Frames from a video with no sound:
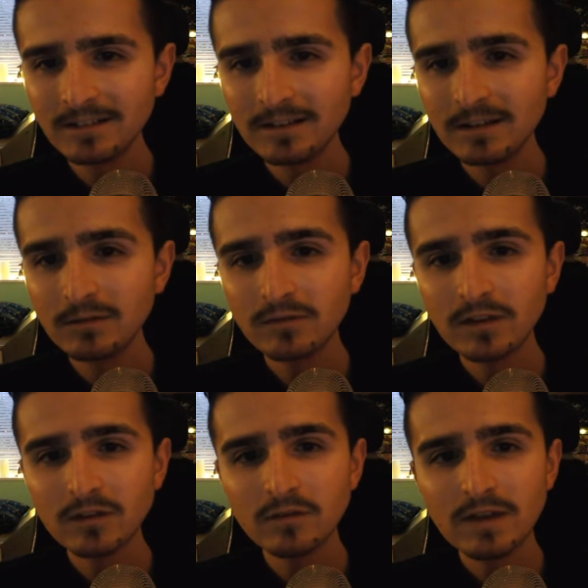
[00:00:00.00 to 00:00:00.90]
It was
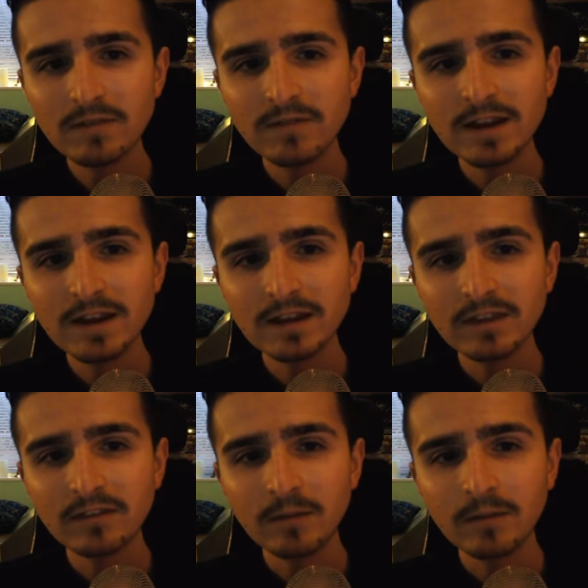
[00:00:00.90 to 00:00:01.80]
such a great feeling at that
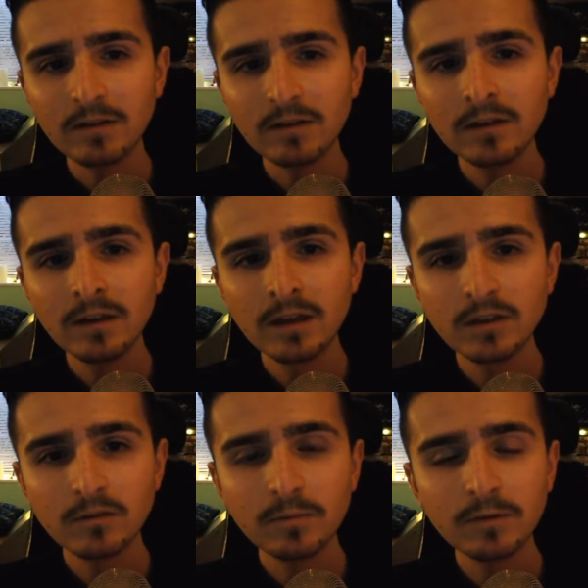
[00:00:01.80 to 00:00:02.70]
time,
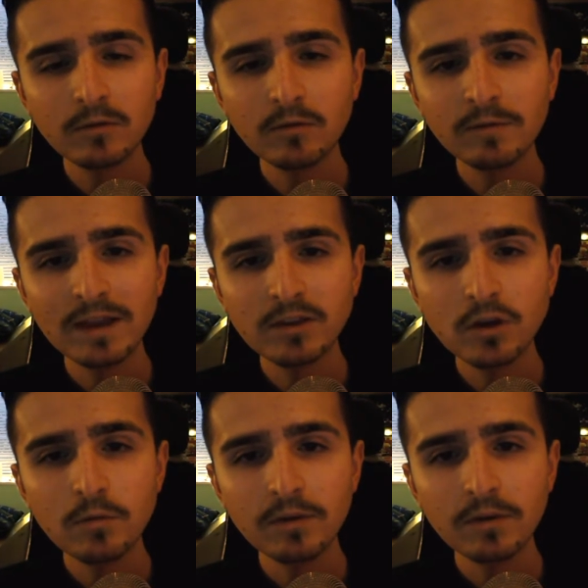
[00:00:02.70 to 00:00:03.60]
to have played
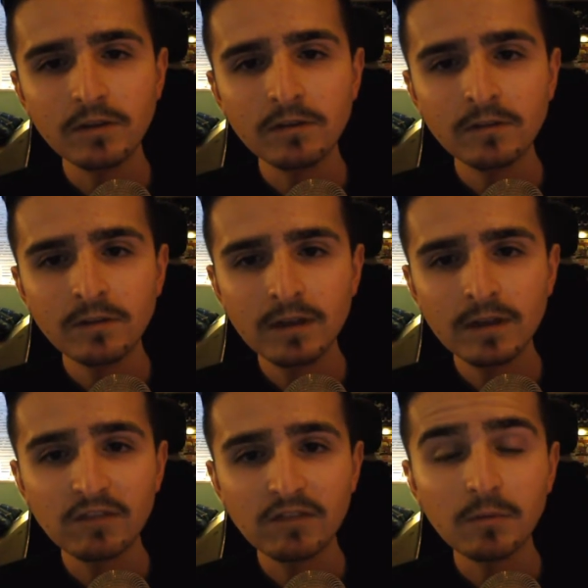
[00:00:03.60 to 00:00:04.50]
Cupid
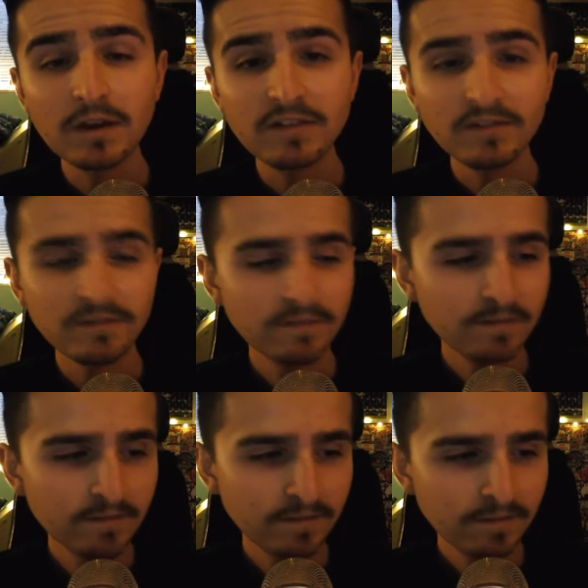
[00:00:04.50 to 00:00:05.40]
in some ways.
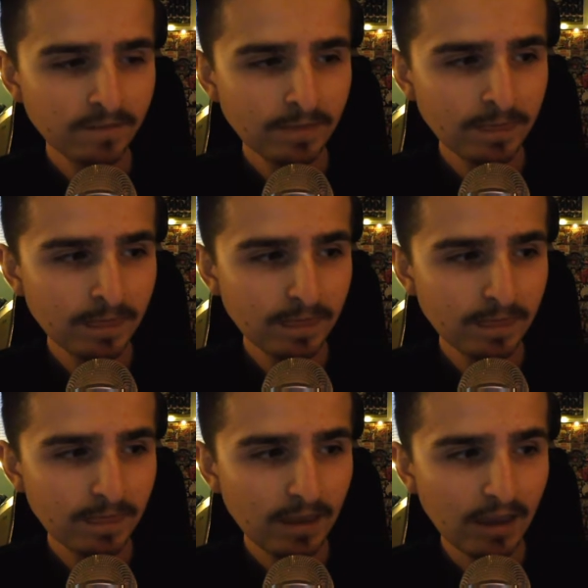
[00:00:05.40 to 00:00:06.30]

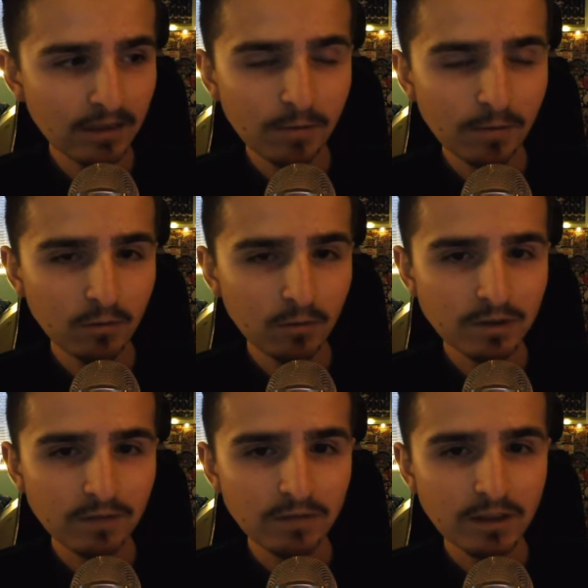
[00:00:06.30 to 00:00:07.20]
And go back and watch
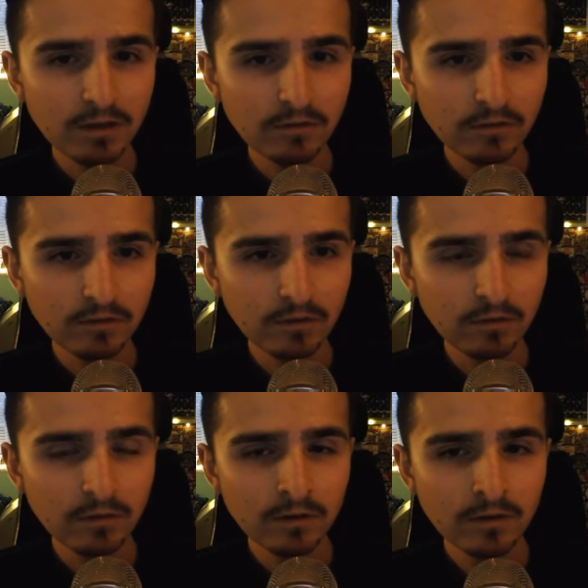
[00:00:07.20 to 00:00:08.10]
that video, just
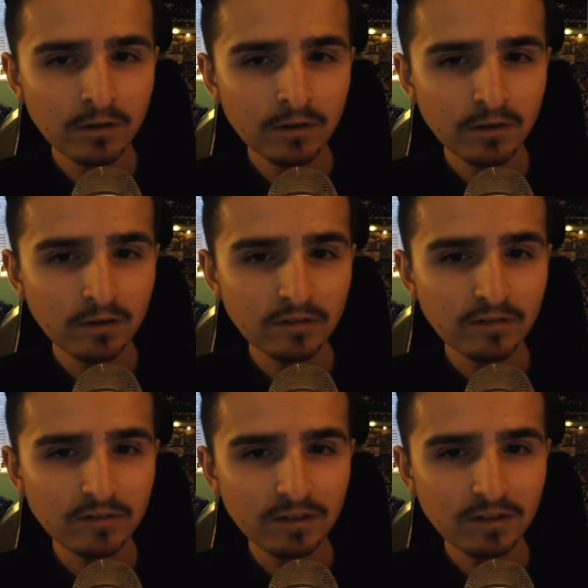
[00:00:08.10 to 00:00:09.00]
do. Because
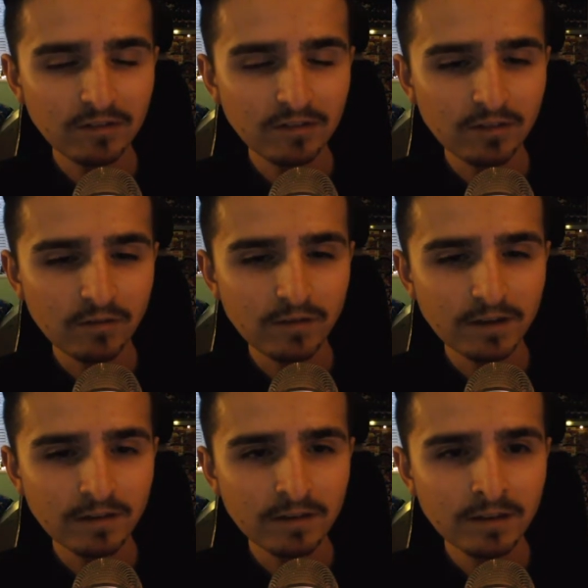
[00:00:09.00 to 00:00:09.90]
it's just so
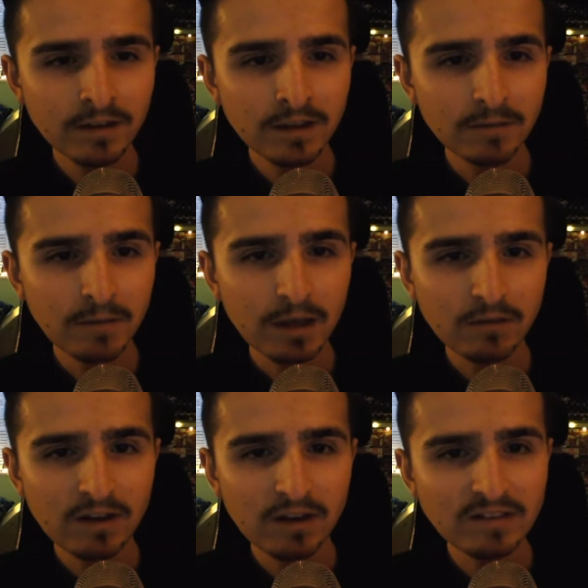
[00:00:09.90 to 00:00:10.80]
funny. My
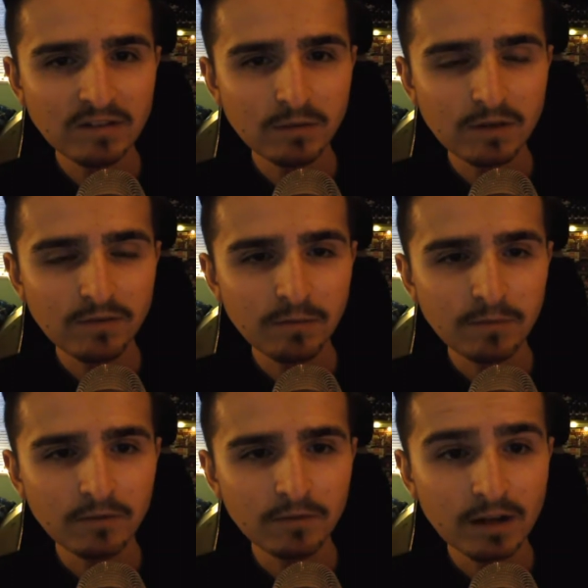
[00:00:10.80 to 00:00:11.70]
crazy 25th
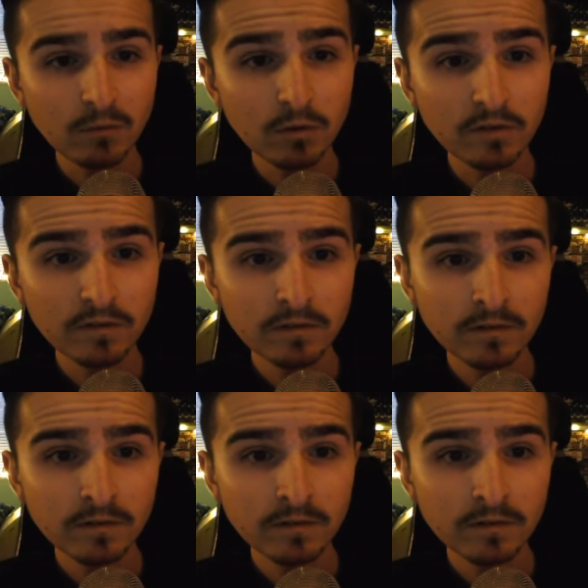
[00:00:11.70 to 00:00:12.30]
birthday, and it was.